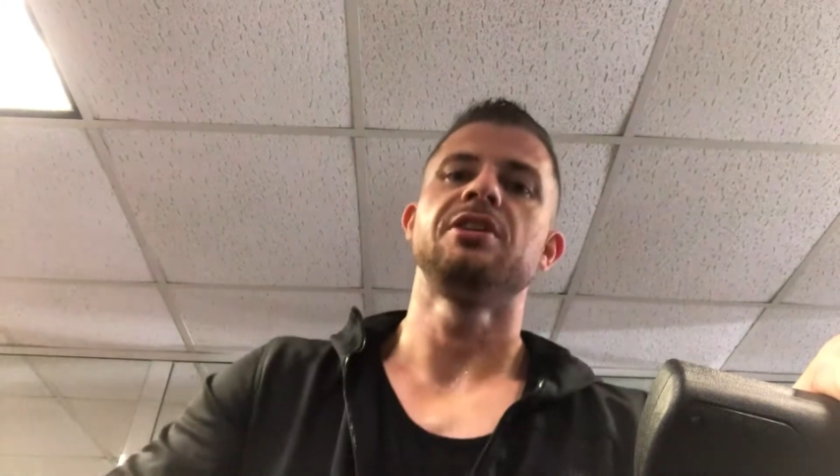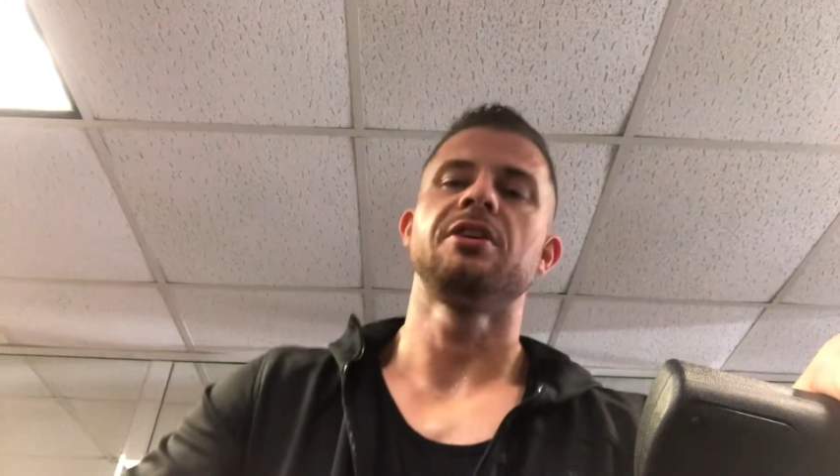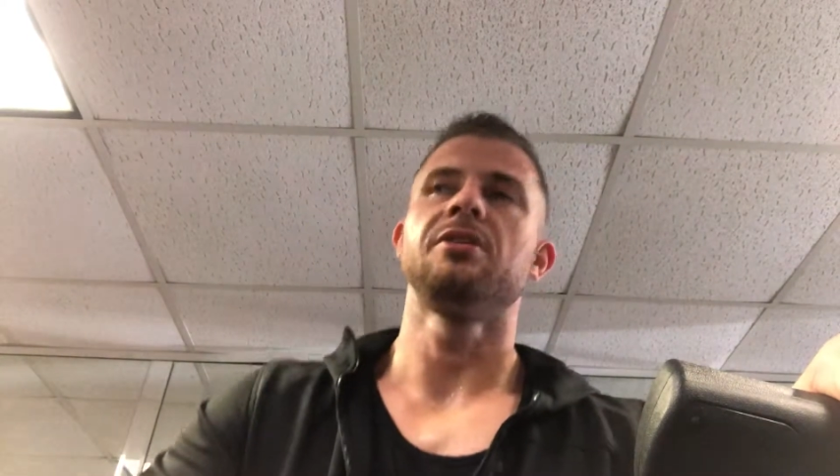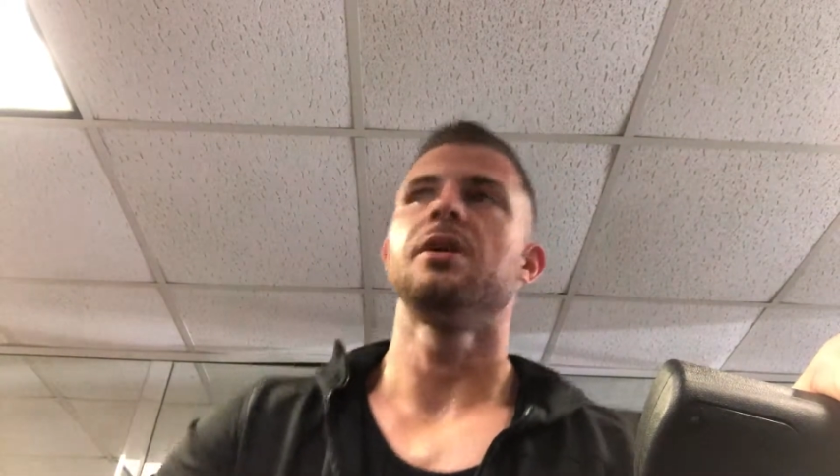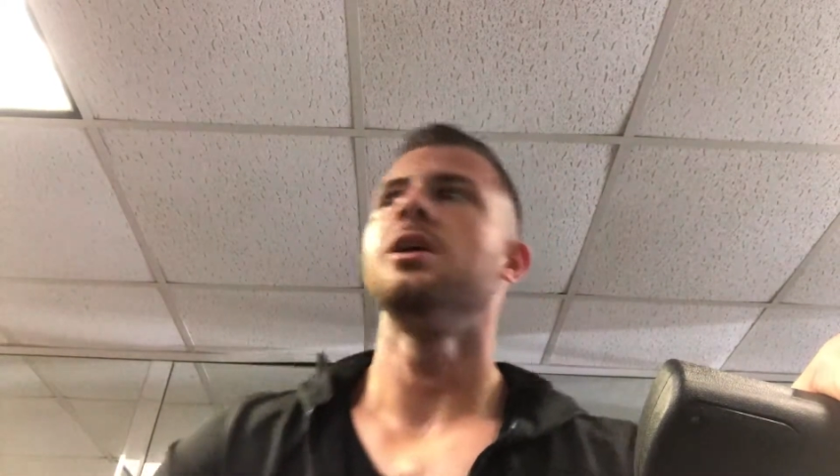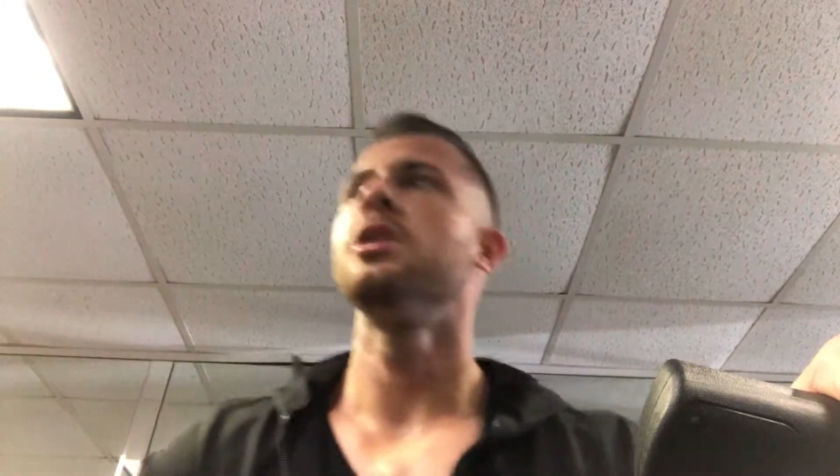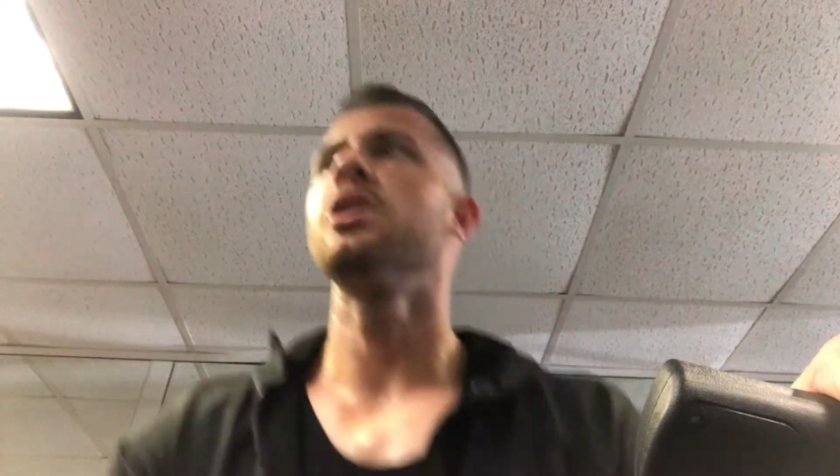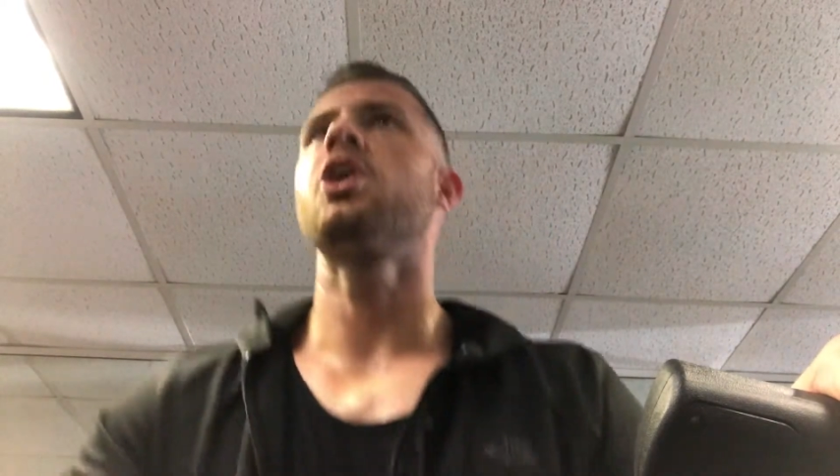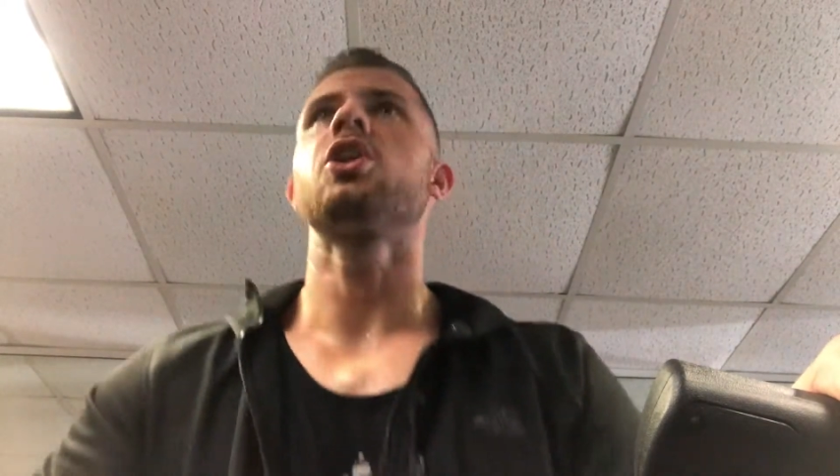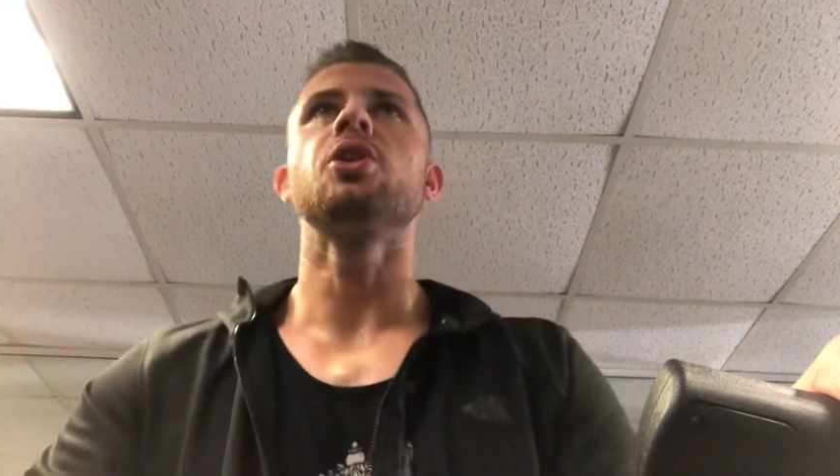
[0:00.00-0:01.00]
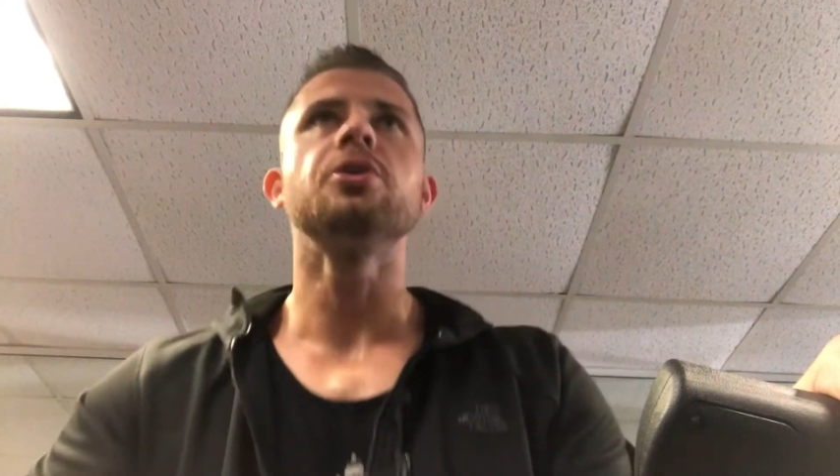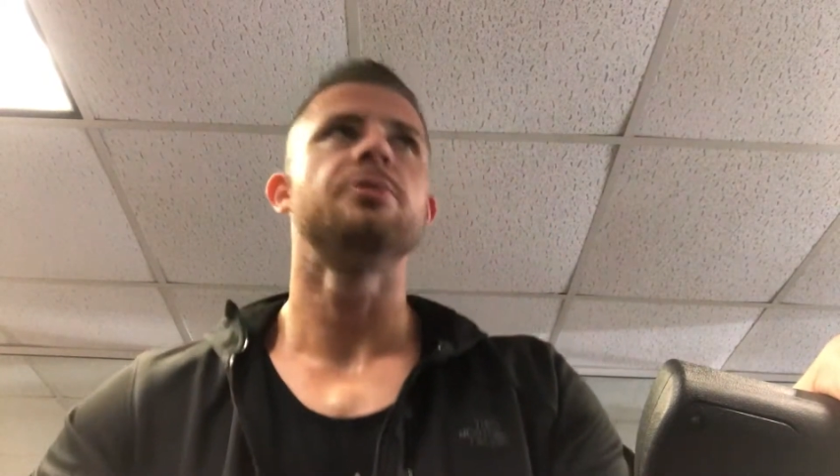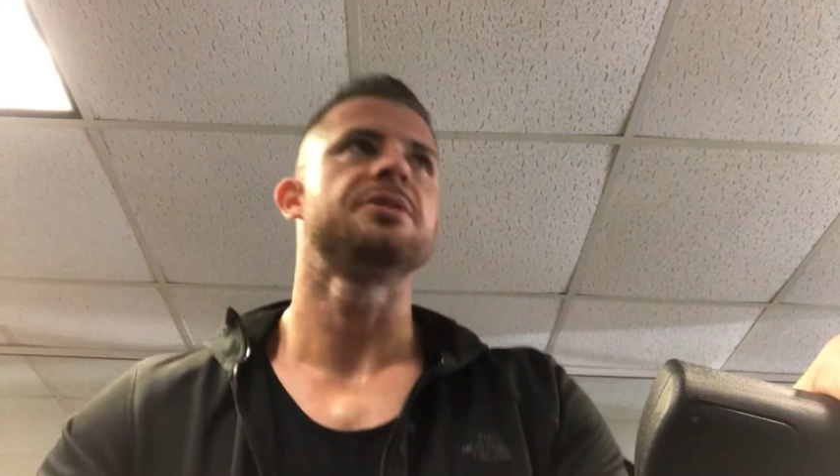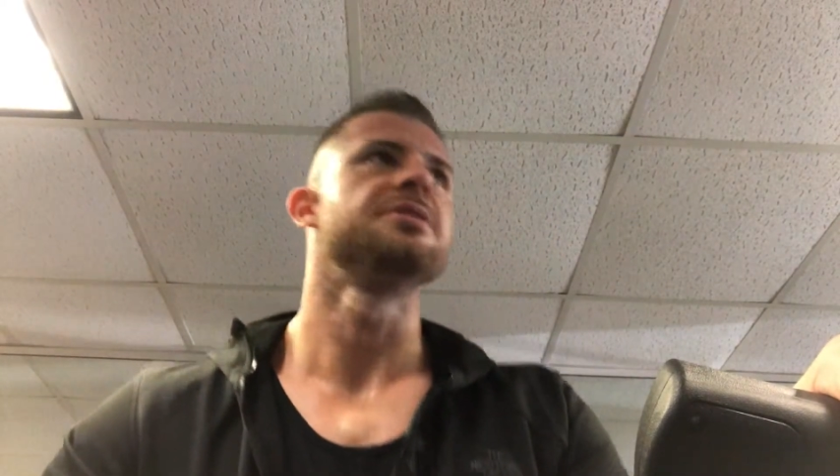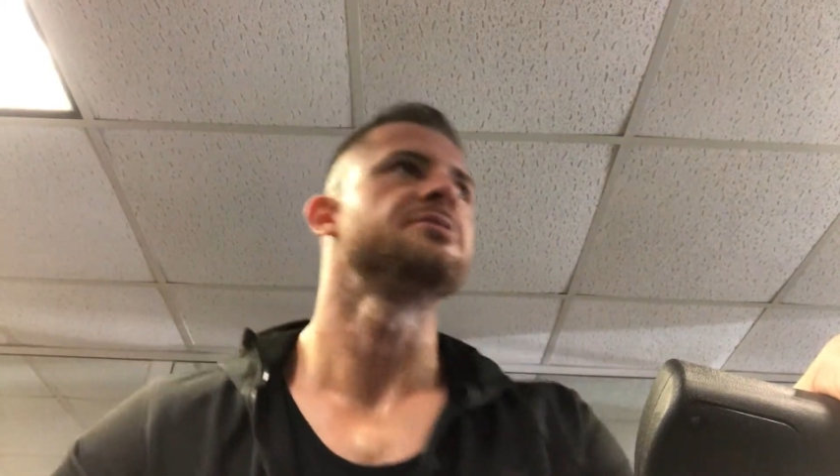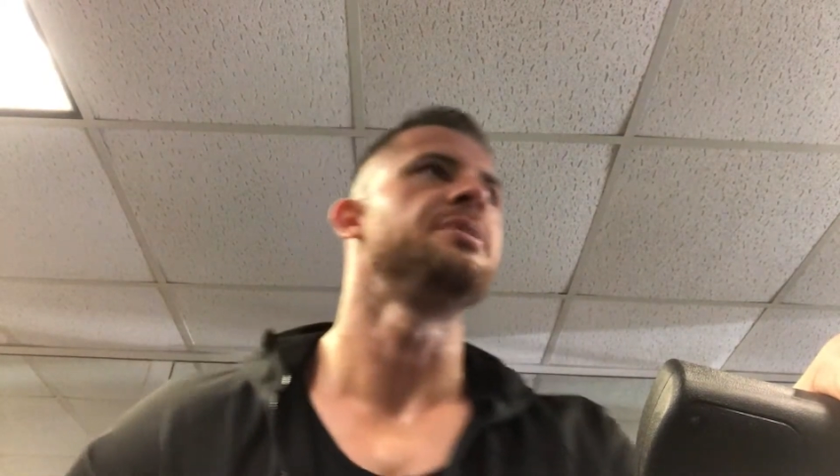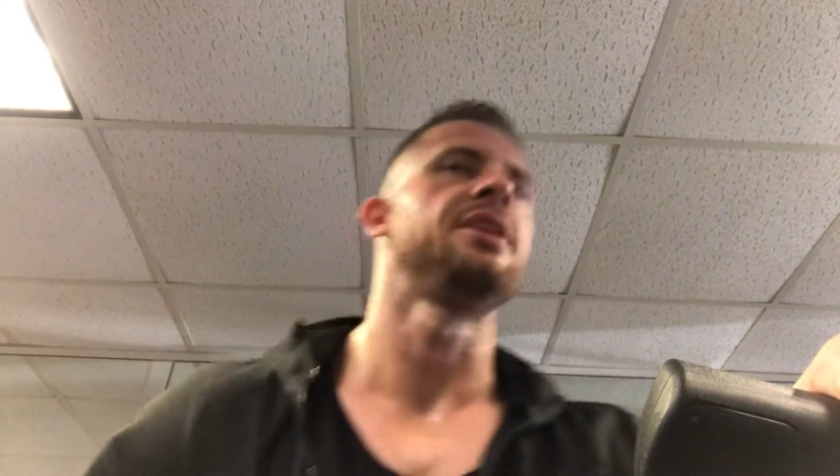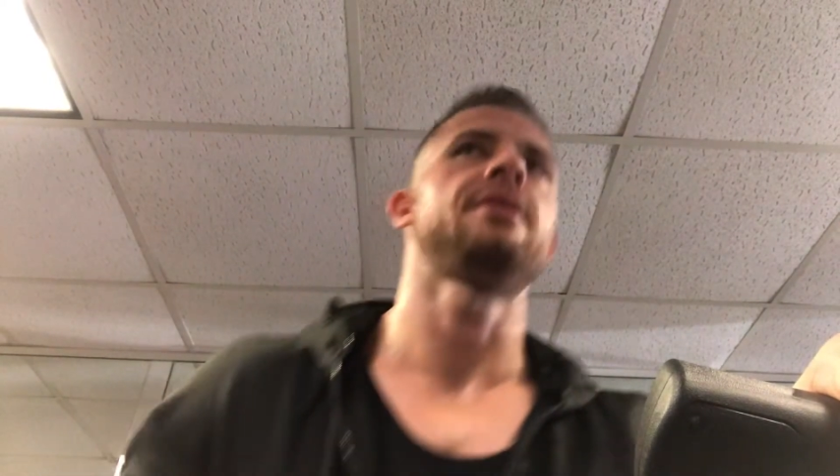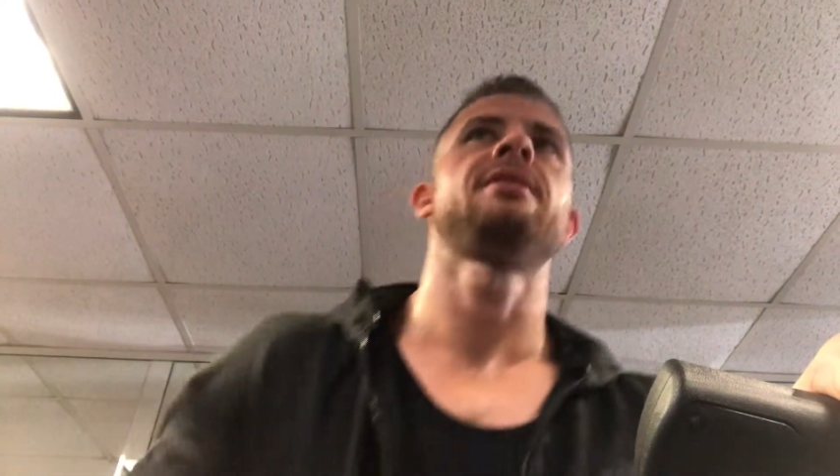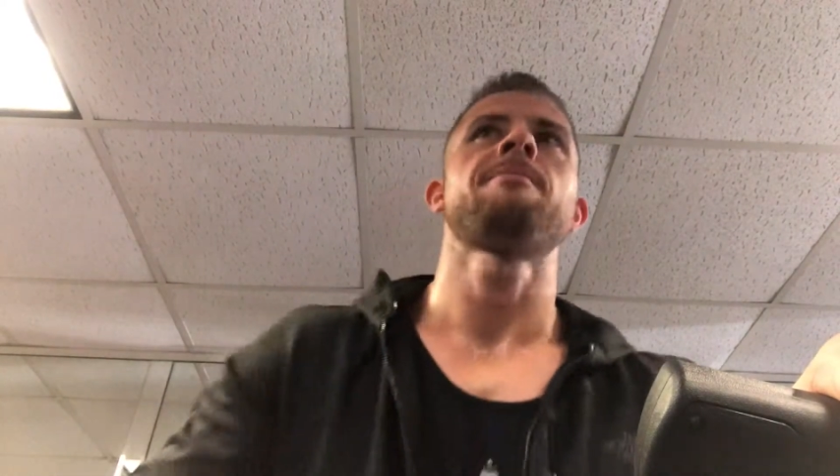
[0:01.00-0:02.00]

no clue what this meant.